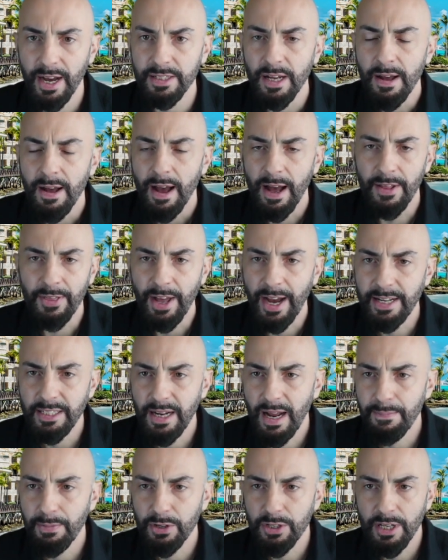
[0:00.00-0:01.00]
And
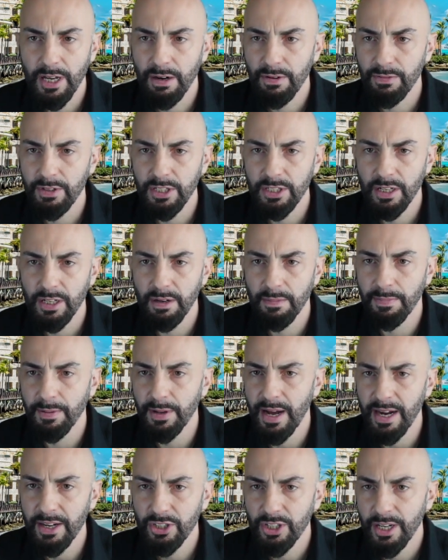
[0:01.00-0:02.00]
99% of these other
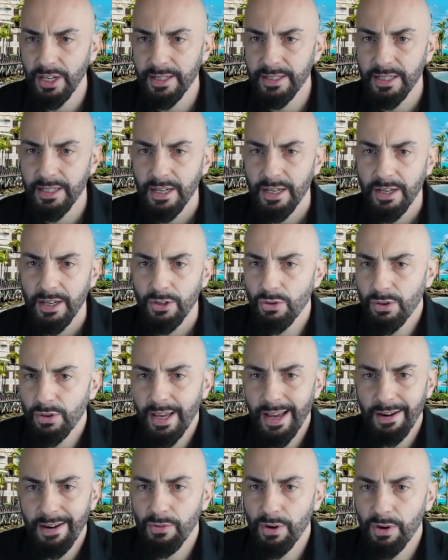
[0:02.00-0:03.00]
blockchains, you
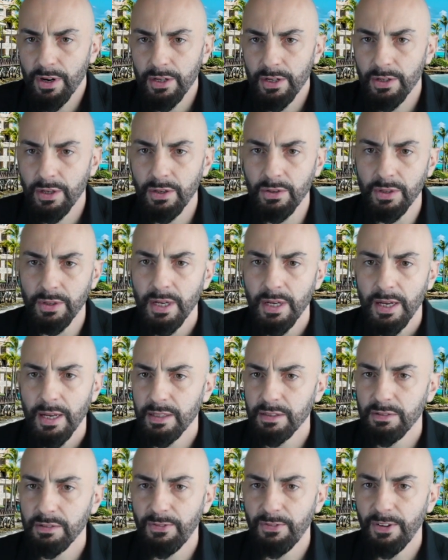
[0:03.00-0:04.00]
can't run a node.
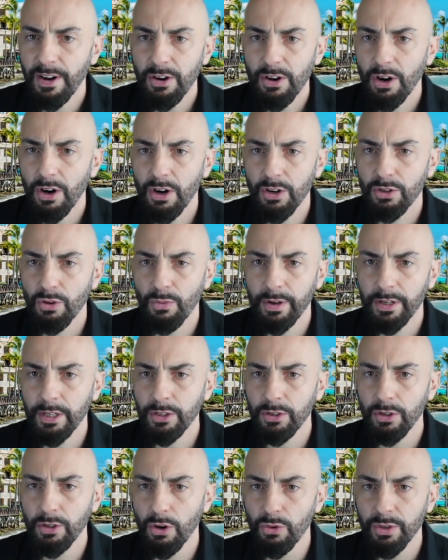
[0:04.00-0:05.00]
It is very hard to run
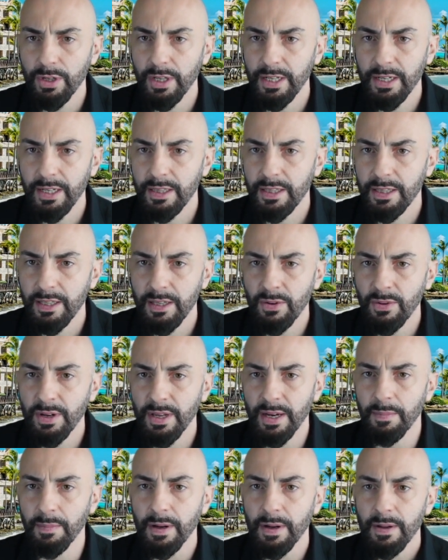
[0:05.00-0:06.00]
a node in
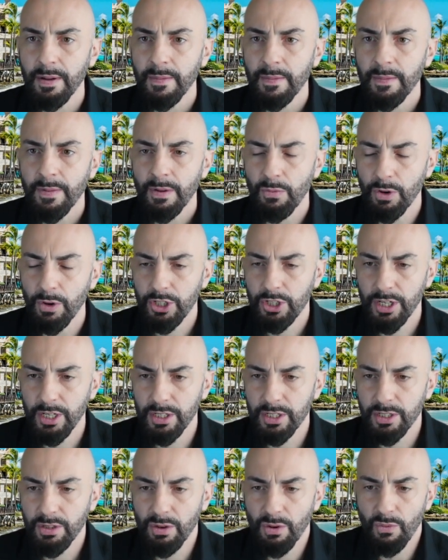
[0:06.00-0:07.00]
Ethereum, which
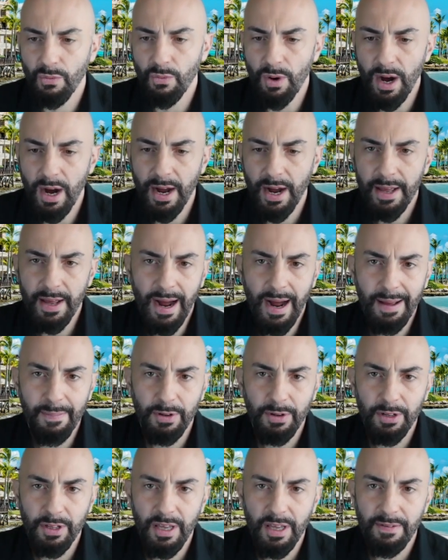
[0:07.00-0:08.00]
is why I
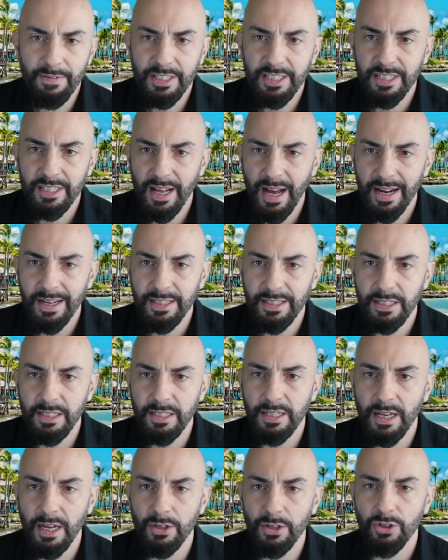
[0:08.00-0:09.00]
believe it's not a
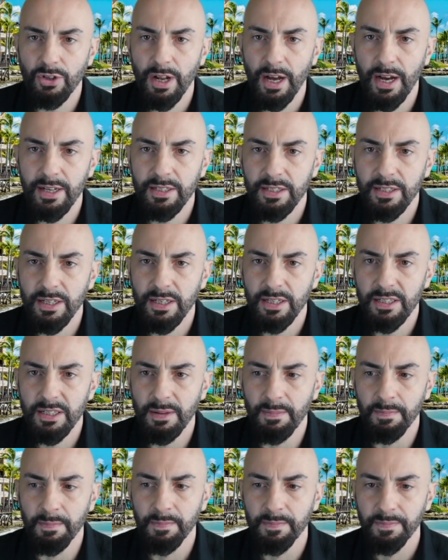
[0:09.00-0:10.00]
decentralized system.